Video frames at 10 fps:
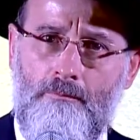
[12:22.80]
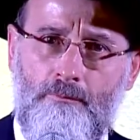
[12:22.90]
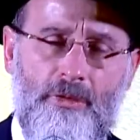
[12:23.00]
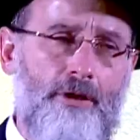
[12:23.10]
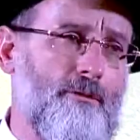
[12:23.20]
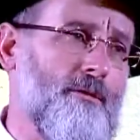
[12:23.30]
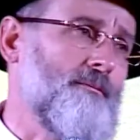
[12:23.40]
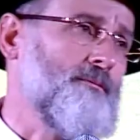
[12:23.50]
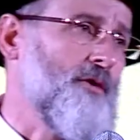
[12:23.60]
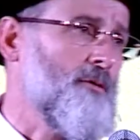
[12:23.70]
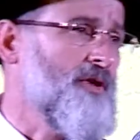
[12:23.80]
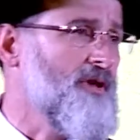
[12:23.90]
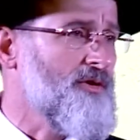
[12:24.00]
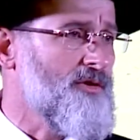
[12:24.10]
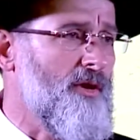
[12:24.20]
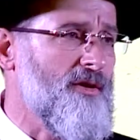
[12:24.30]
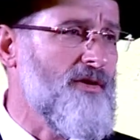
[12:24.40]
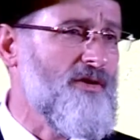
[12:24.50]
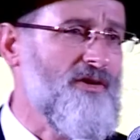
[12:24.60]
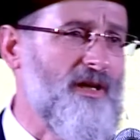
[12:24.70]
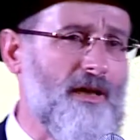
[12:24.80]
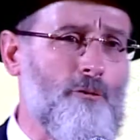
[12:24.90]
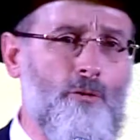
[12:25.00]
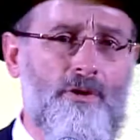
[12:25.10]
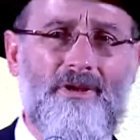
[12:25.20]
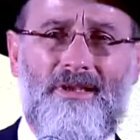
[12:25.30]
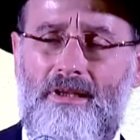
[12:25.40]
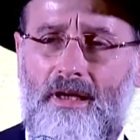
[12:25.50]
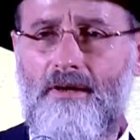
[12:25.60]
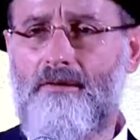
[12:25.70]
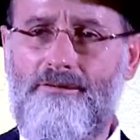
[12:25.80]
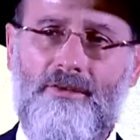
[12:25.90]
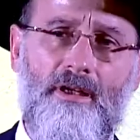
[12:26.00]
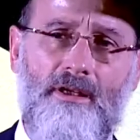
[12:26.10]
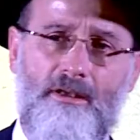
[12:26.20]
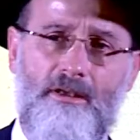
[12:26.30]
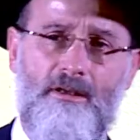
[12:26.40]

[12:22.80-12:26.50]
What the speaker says: birur. There will be nisyonos that will clarify,